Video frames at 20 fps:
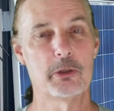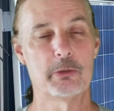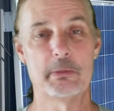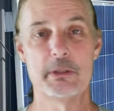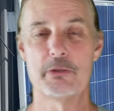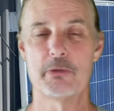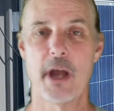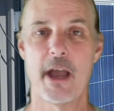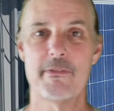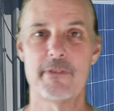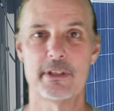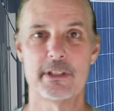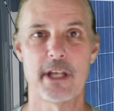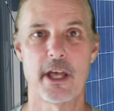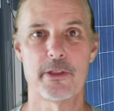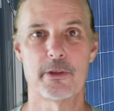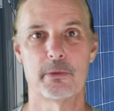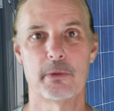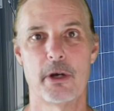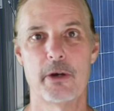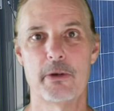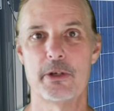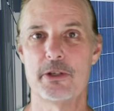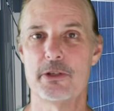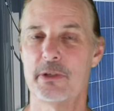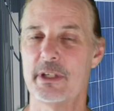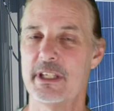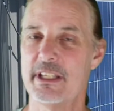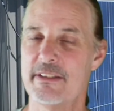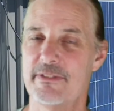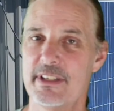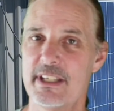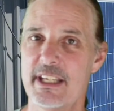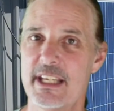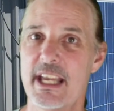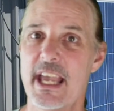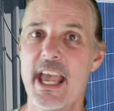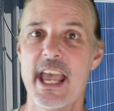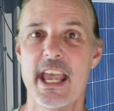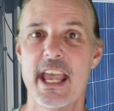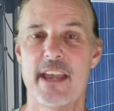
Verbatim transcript: is be driving down the road in your E V